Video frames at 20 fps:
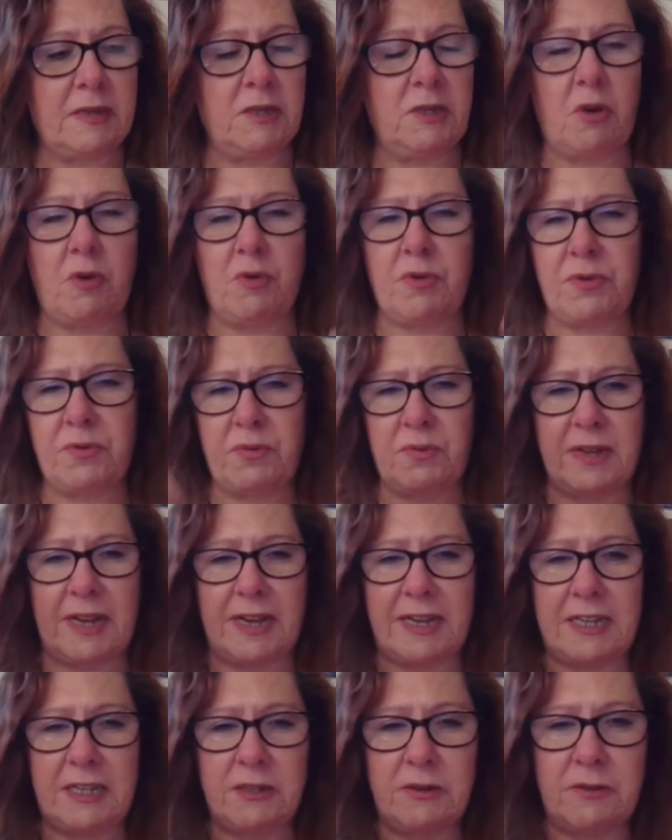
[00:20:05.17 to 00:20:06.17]
go through,
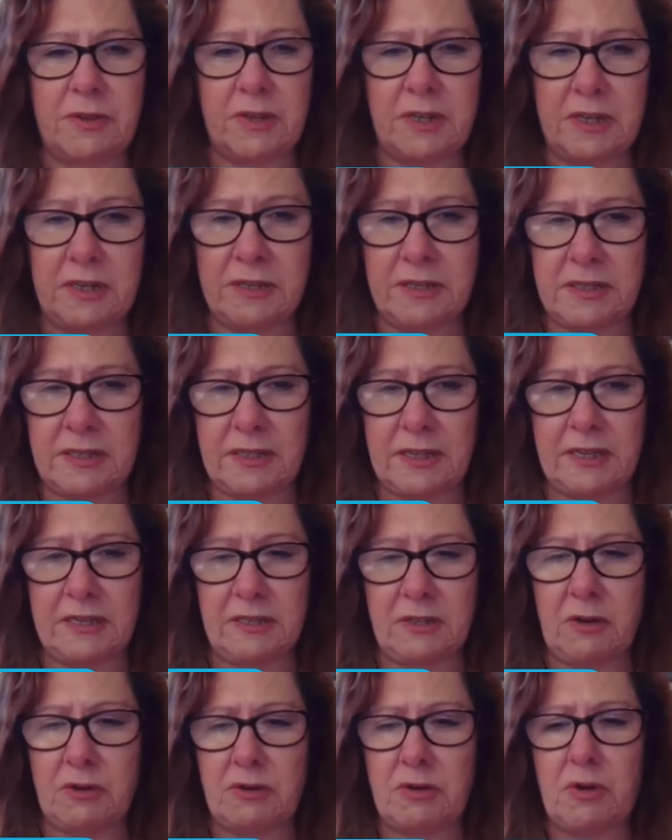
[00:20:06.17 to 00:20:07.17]
like, you know,
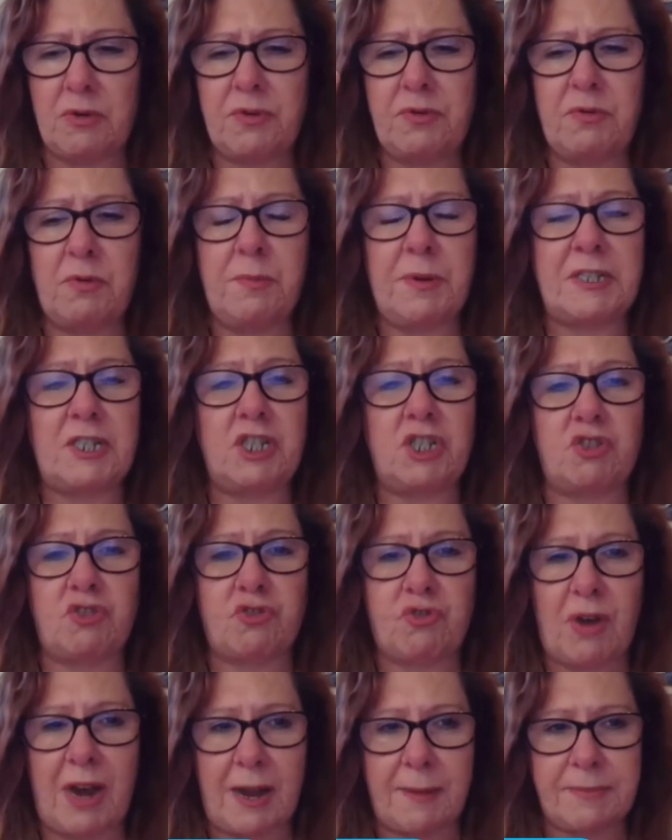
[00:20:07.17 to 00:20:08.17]
go through a bunch of
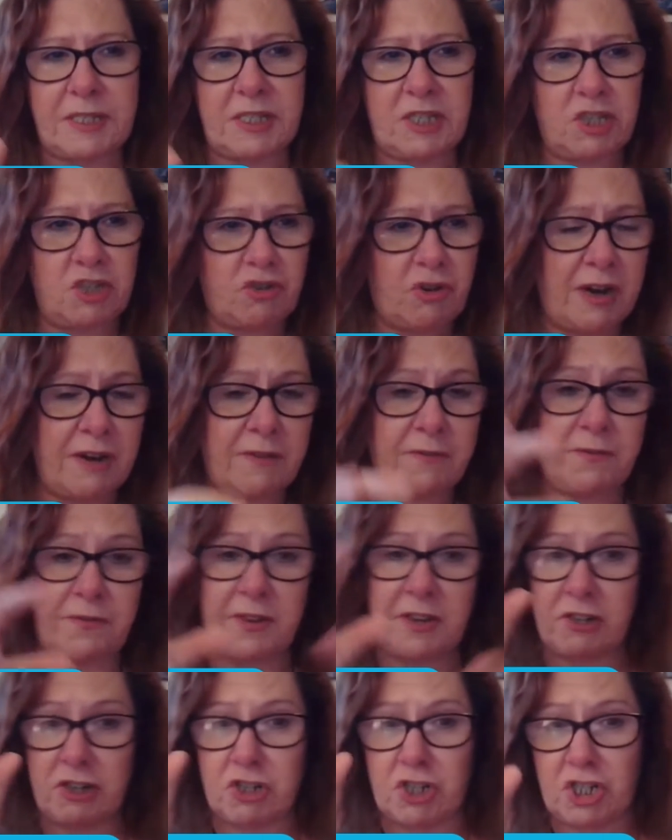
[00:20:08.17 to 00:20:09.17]
traps to try and
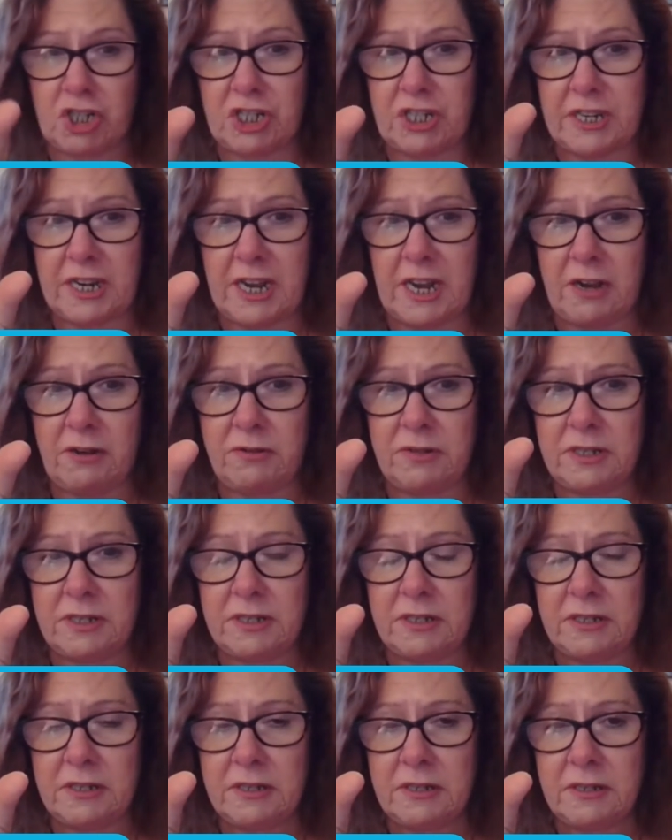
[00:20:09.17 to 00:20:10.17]
figure shit out,
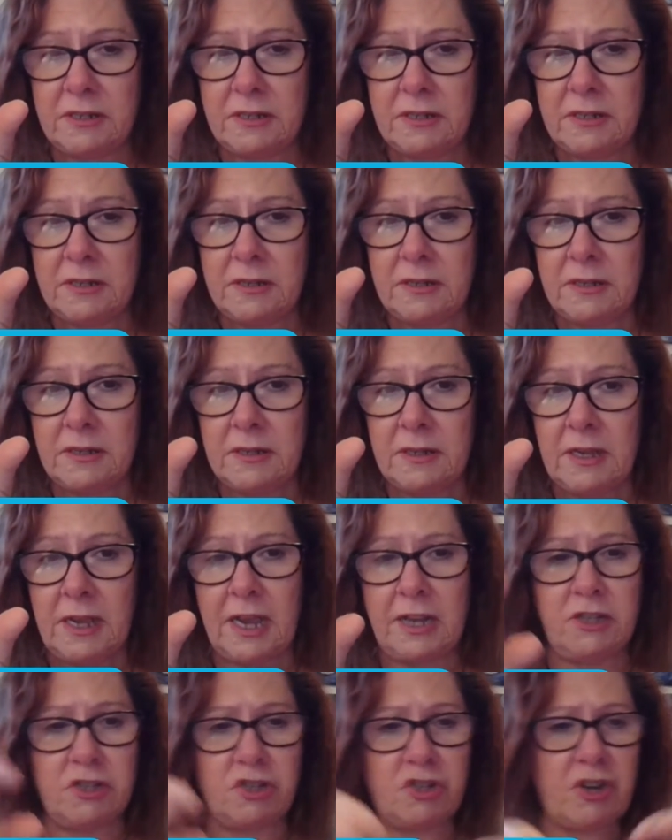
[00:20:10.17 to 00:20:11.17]

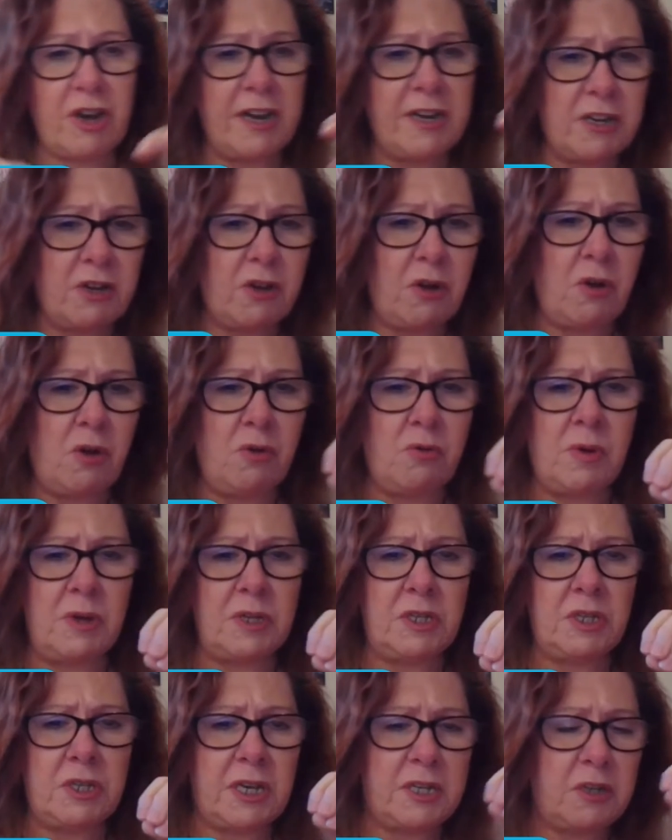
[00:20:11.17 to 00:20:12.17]
and you're trying to go, oh, well,
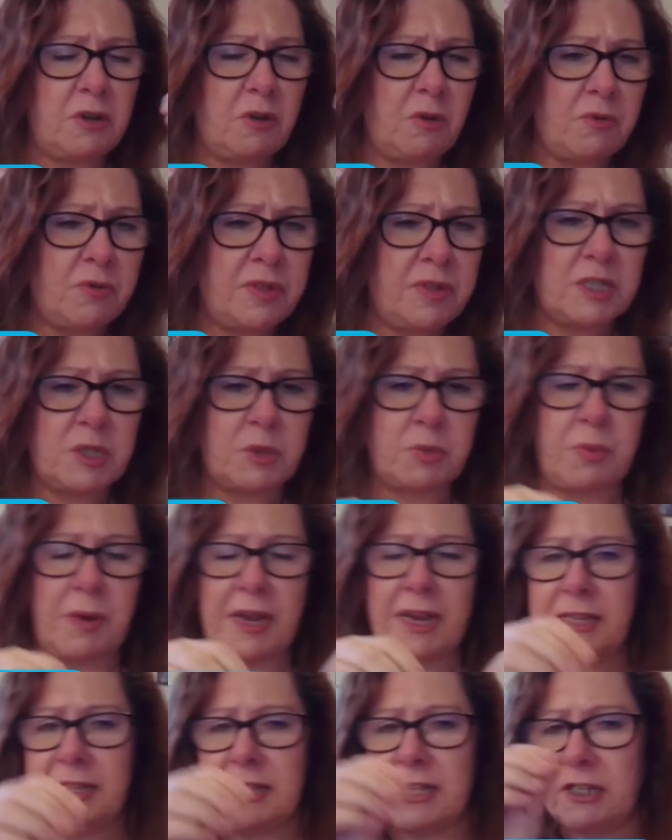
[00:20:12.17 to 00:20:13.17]
you got to go this
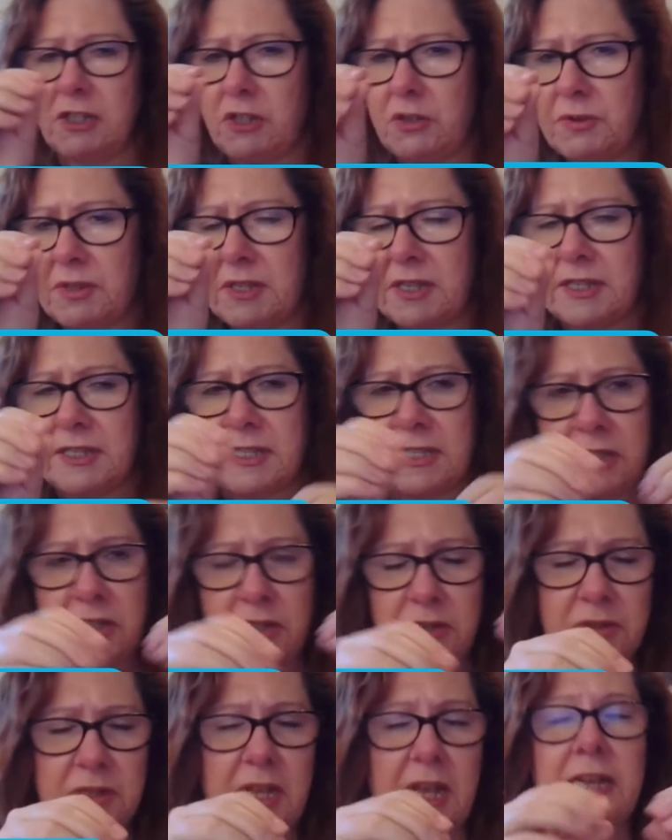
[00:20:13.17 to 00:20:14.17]
way and then do this and
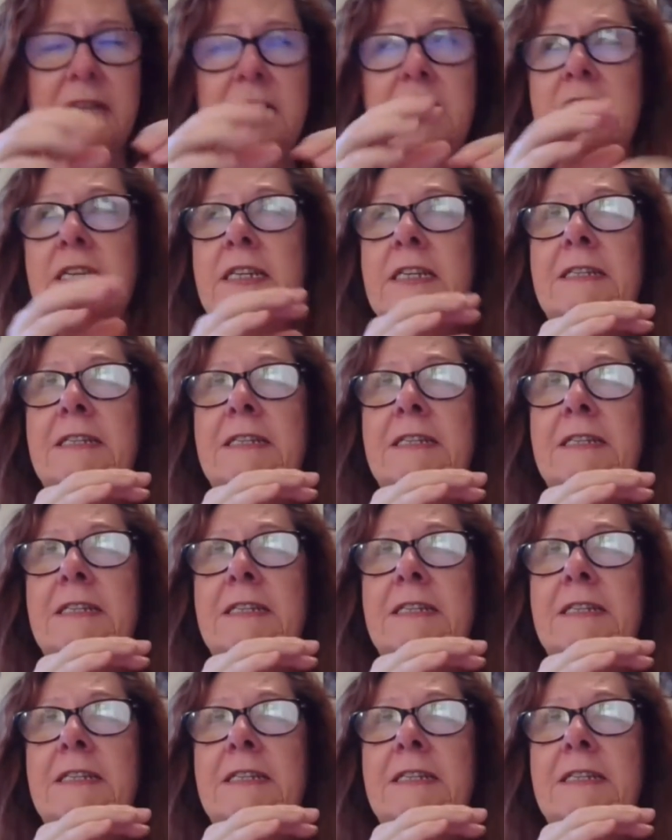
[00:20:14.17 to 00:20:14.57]
do that.